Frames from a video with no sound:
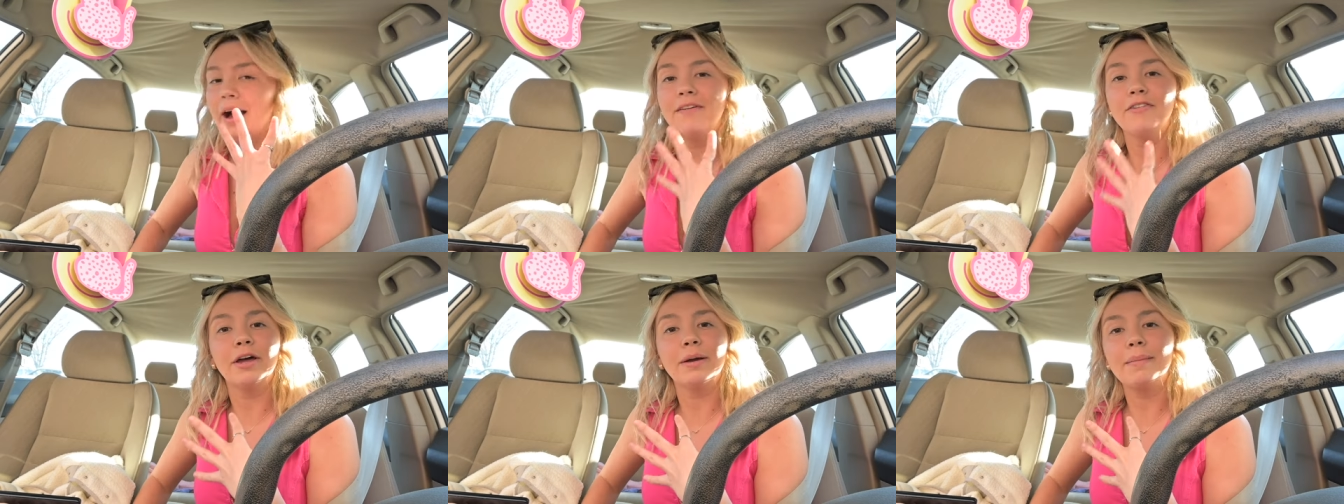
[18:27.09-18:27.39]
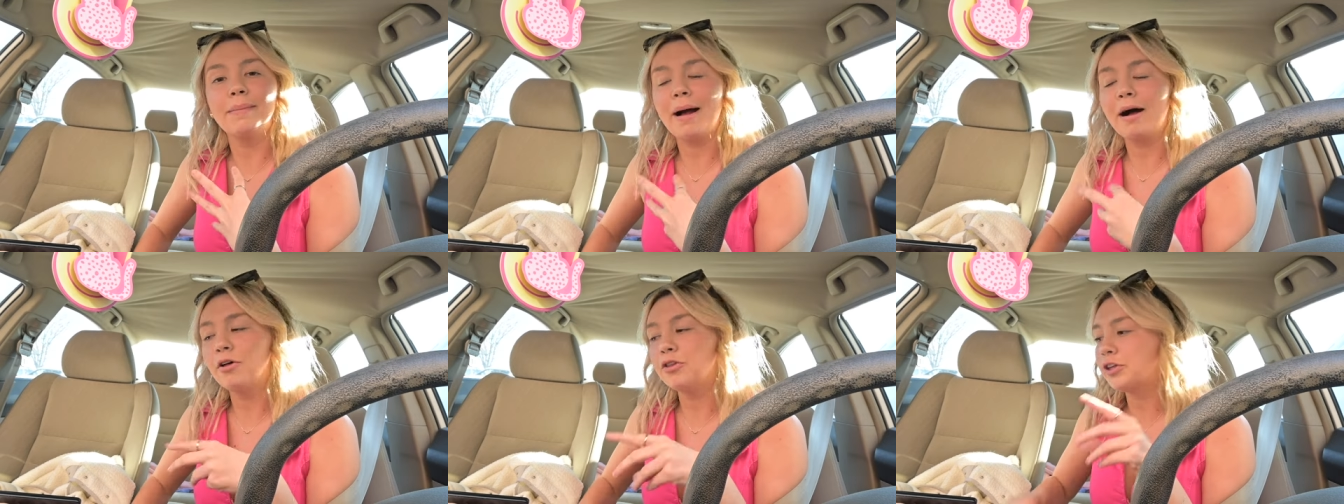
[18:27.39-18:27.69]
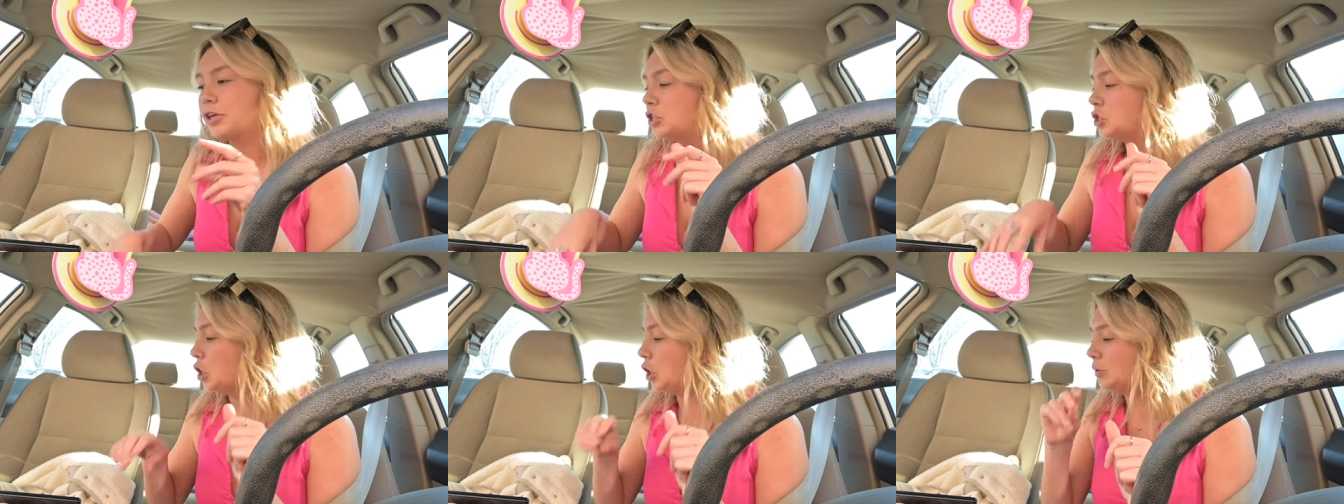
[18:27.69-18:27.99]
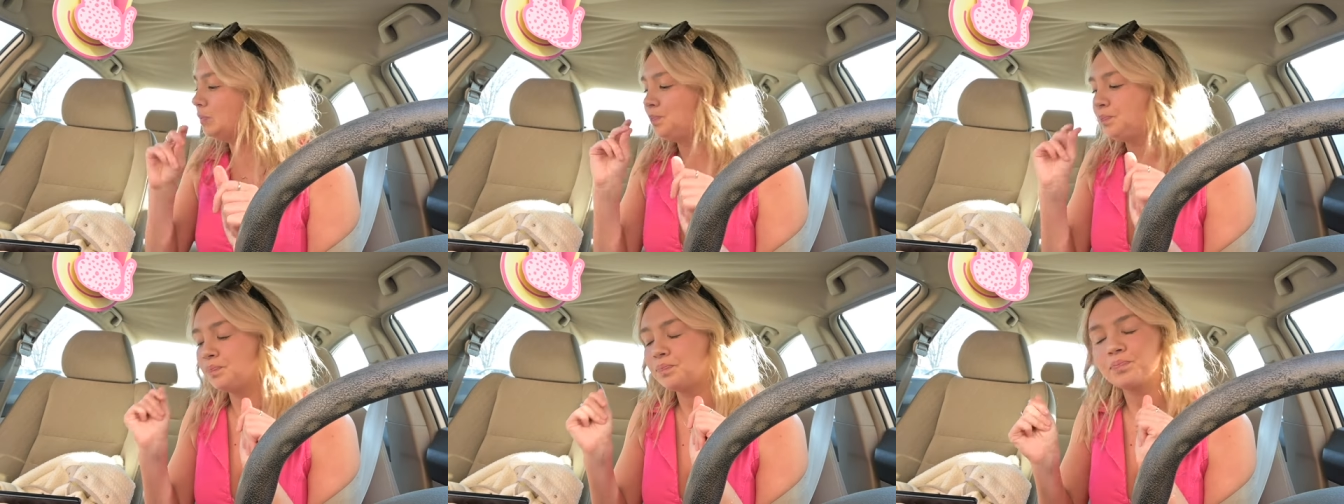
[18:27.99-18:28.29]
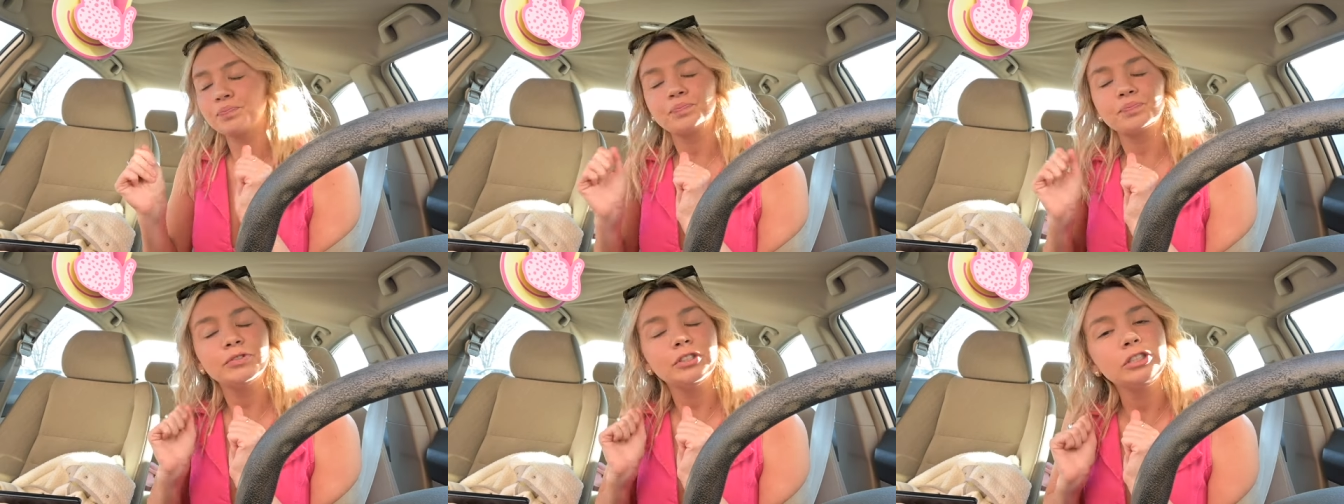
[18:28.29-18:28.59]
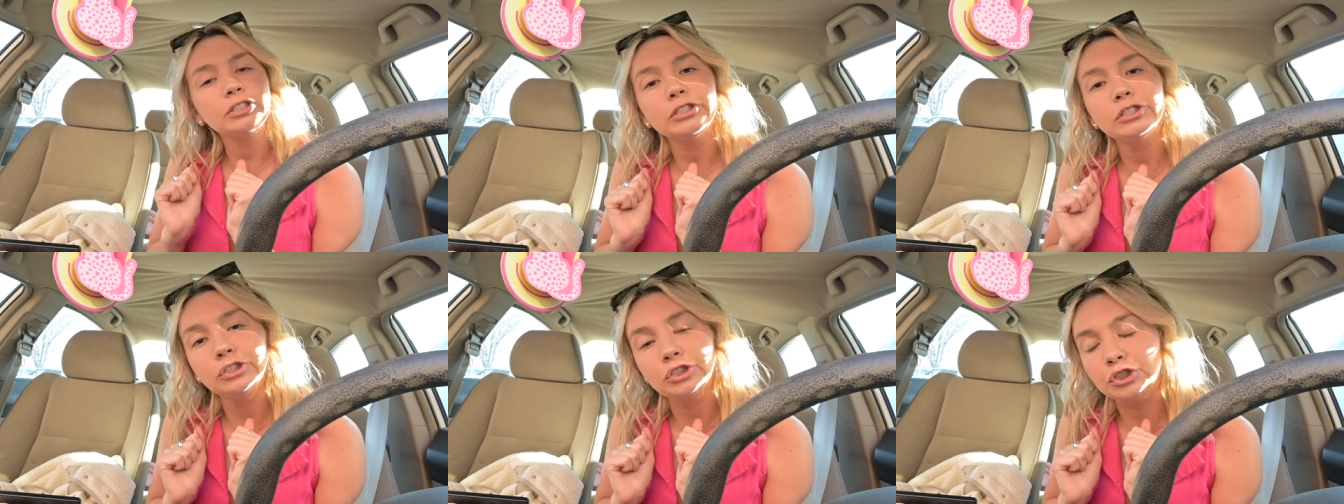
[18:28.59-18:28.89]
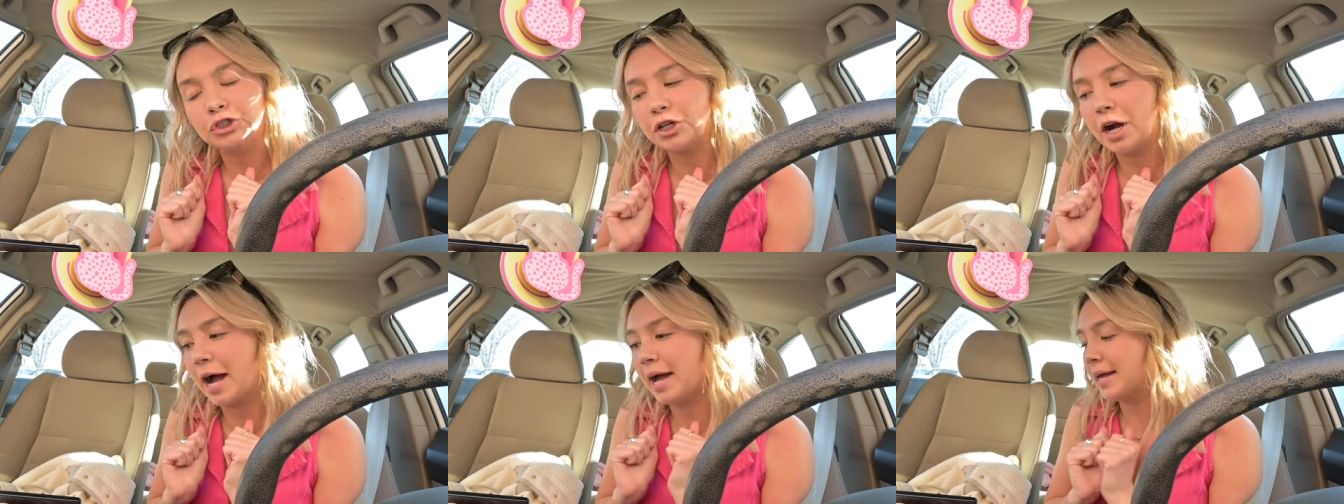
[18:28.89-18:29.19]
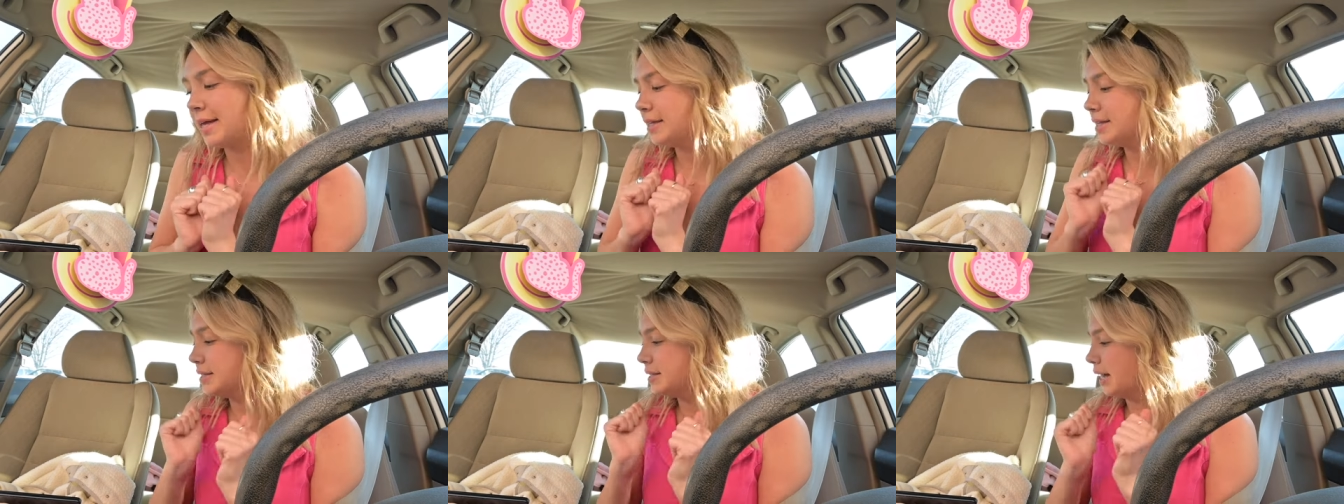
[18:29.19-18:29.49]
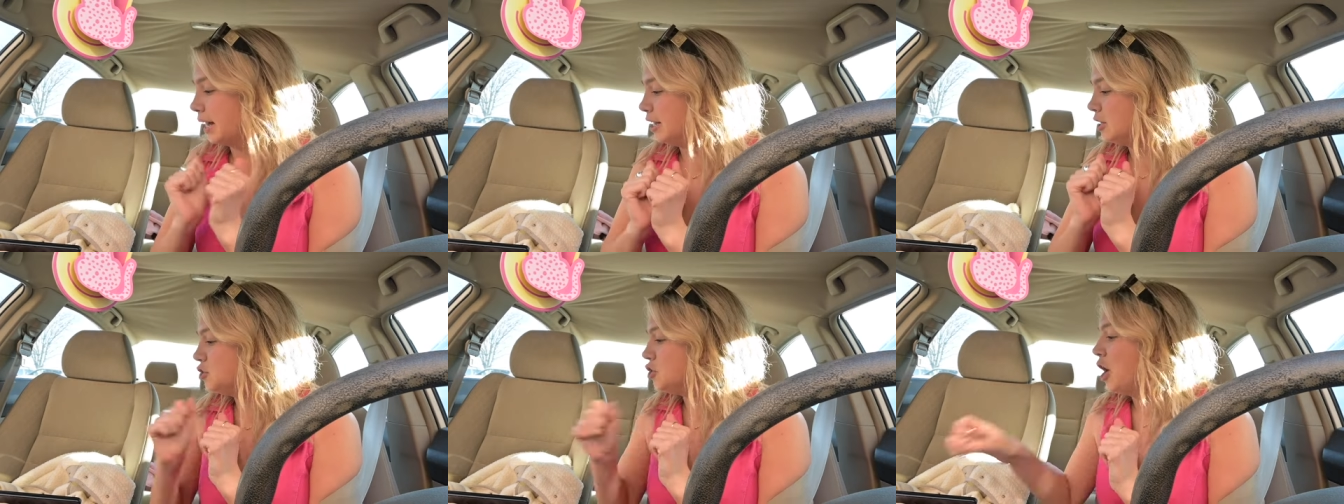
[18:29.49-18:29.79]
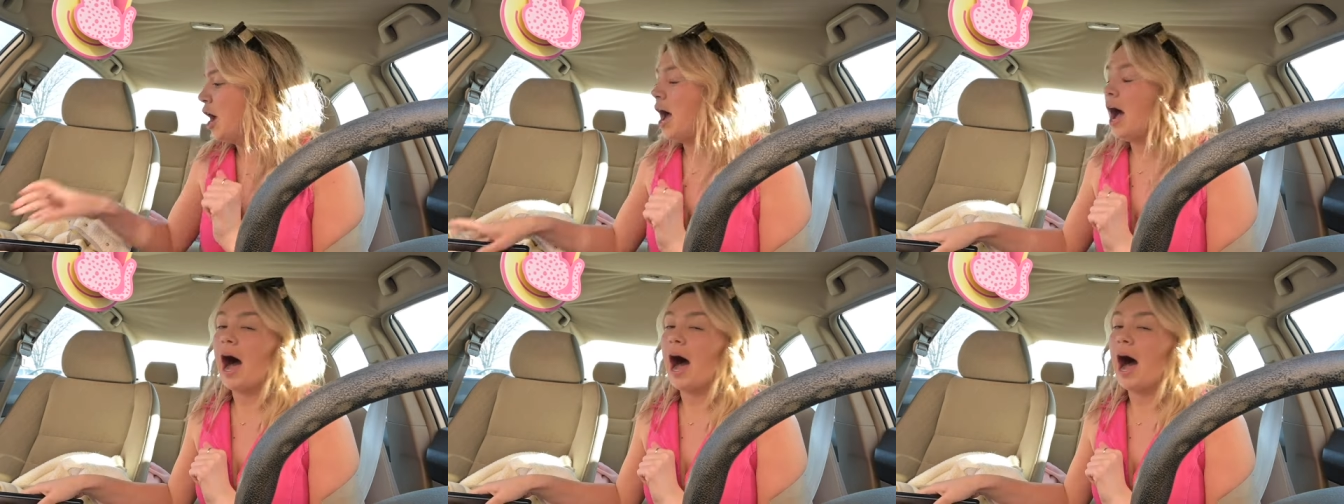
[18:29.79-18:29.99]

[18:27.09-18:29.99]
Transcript: I feel like my mouth gets all dry and such.